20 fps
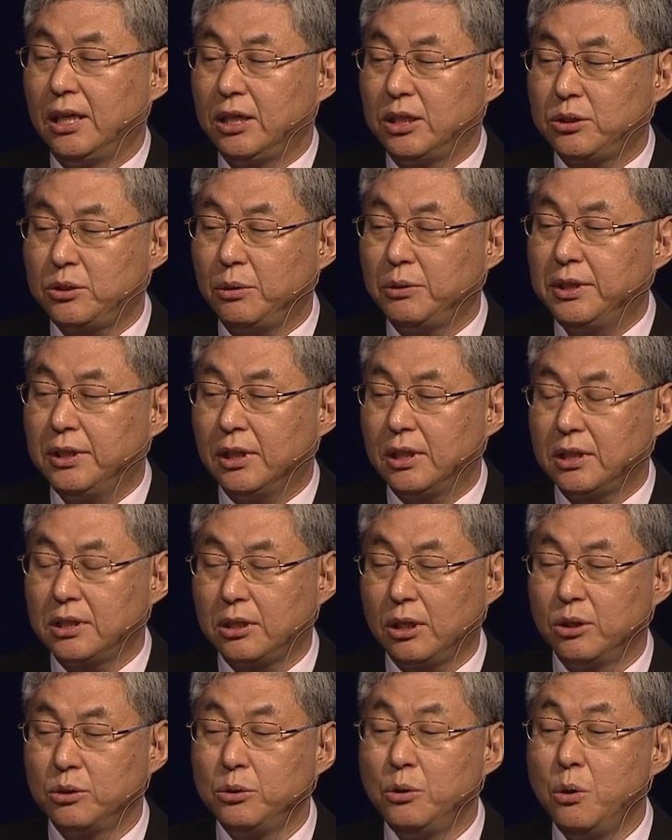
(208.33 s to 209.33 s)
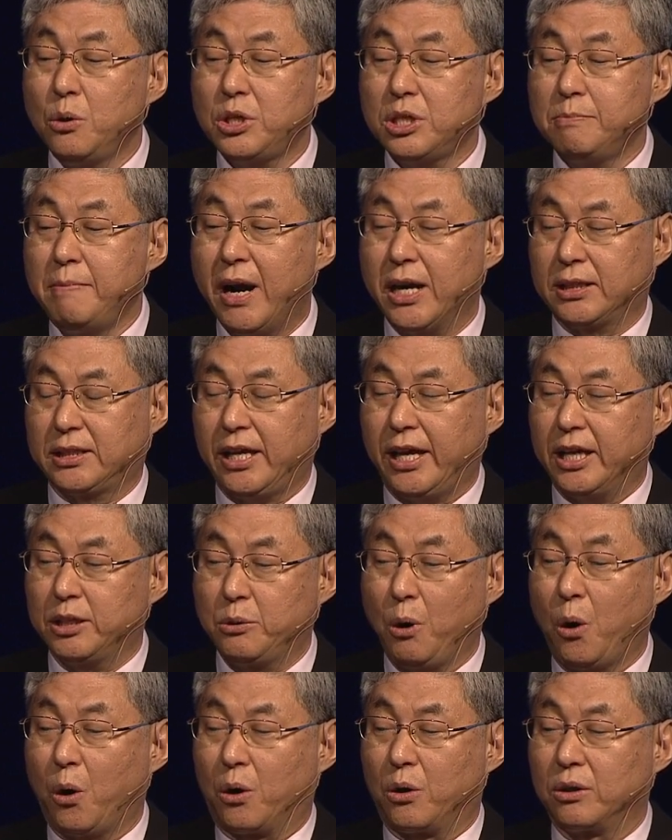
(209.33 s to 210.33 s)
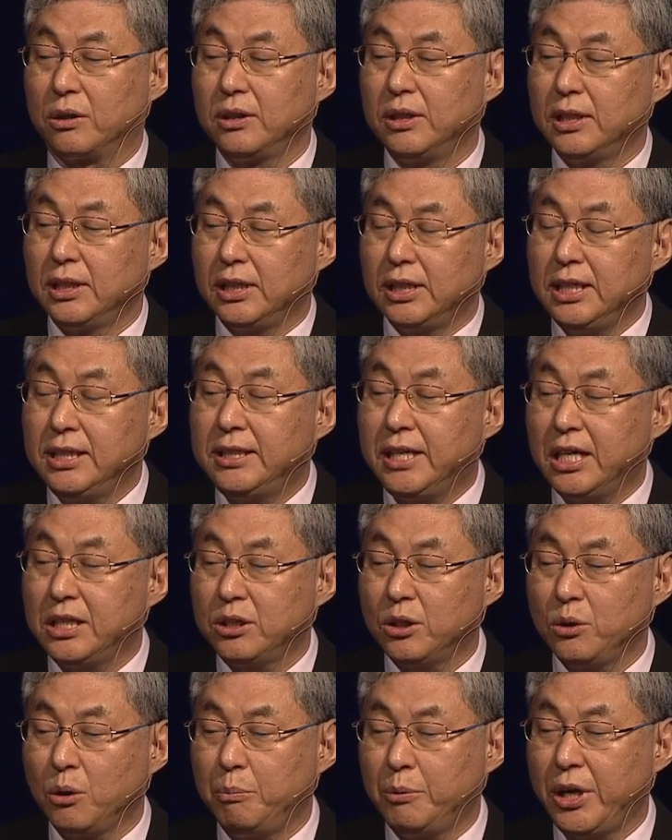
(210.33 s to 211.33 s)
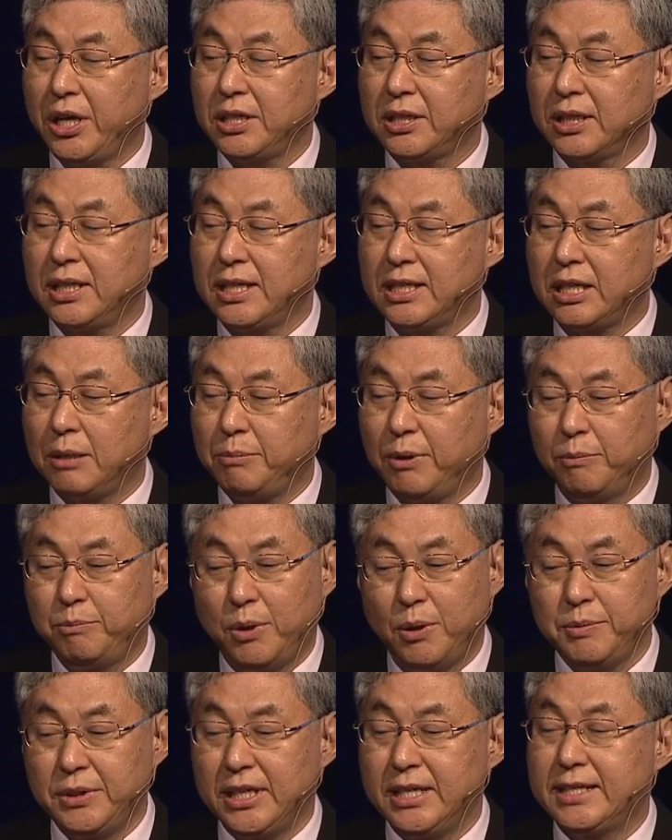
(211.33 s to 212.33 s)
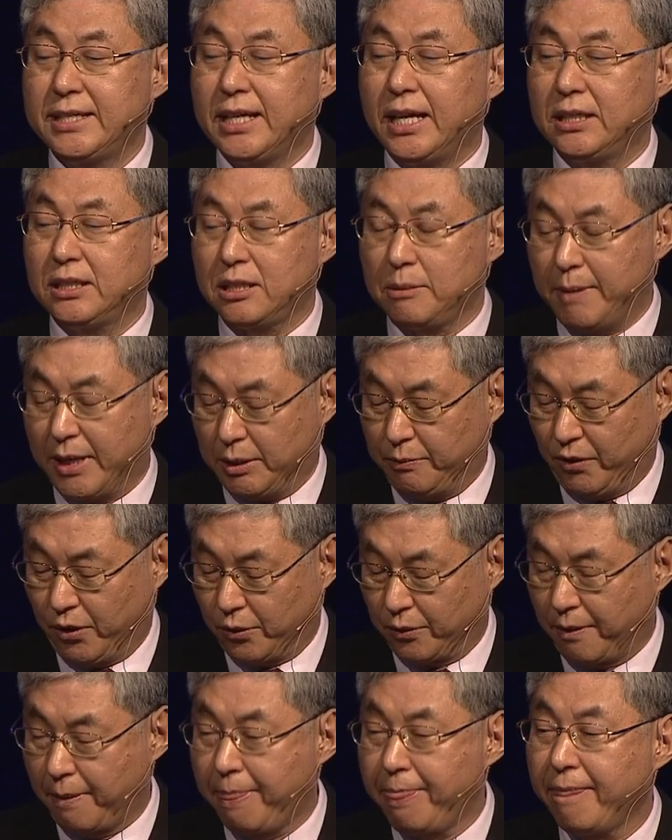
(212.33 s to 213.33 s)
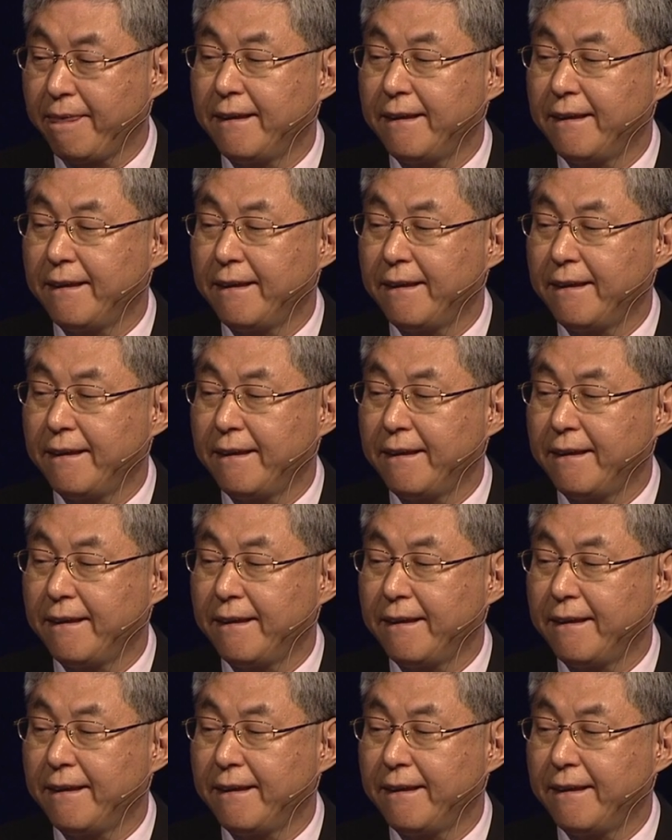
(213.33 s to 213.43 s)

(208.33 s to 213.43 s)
so no smart at all. Intelligent operation is not performed inside the smartphone.